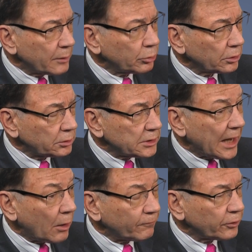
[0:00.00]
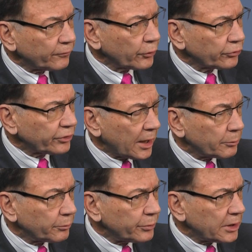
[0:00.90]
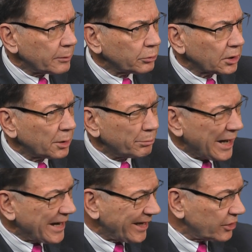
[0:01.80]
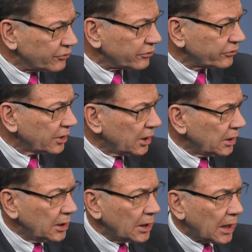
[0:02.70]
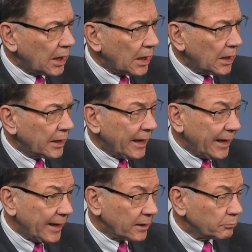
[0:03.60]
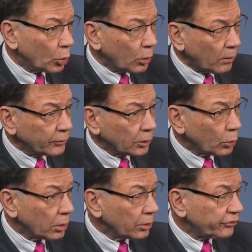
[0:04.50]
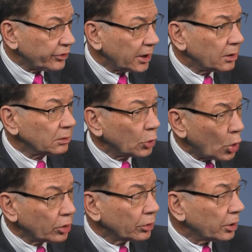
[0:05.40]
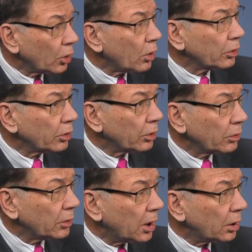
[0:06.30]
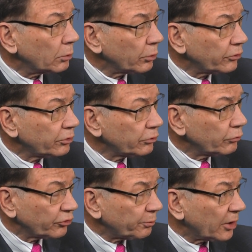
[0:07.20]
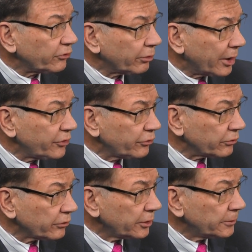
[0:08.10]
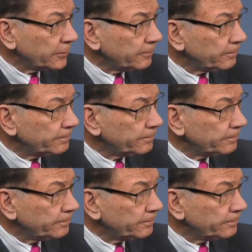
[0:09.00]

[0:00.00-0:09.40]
able now for the first time to be able to combine agents. Uh, and moreover, we're seeing longer and longer uh, re response durations. Well, I, I